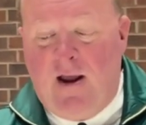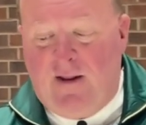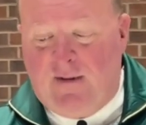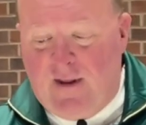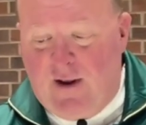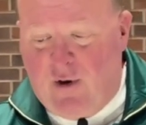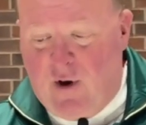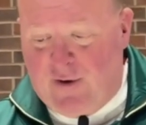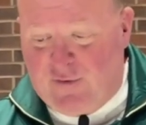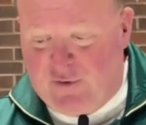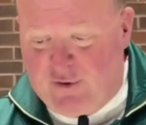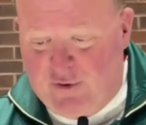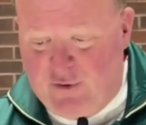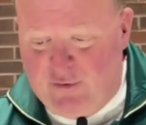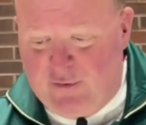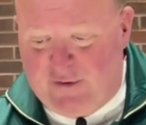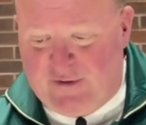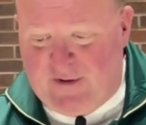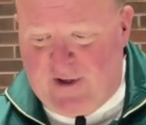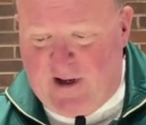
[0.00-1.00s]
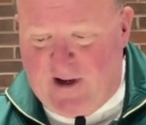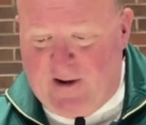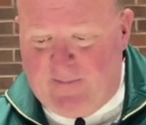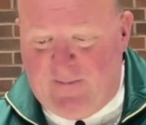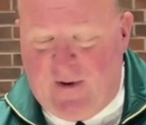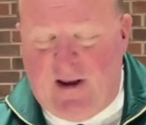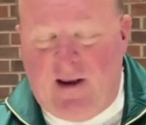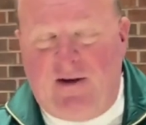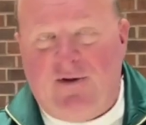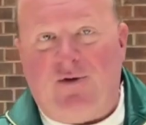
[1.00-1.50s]
Then on Tuesday,
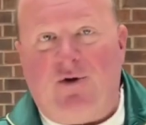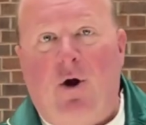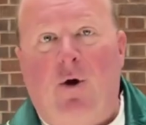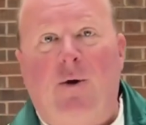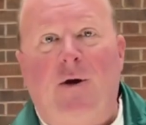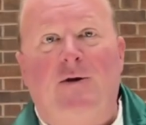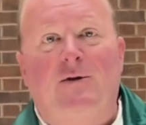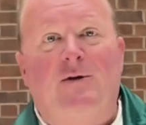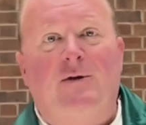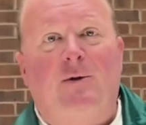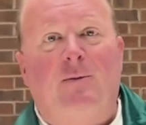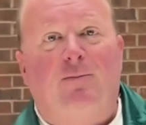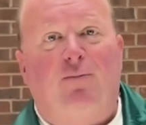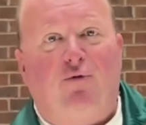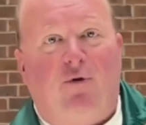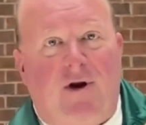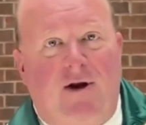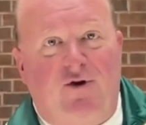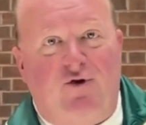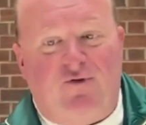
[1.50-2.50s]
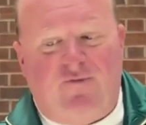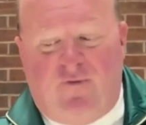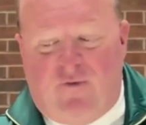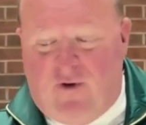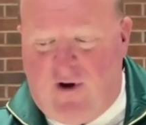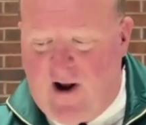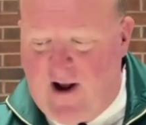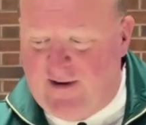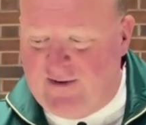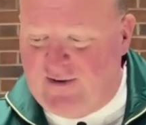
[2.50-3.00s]
he's going to preach
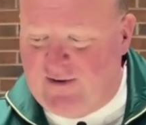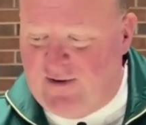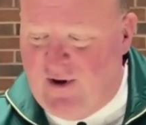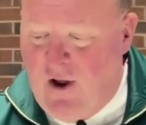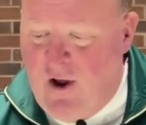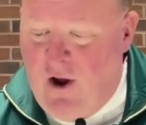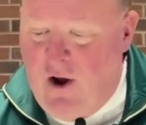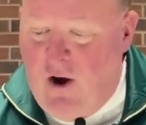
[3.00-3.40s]
for us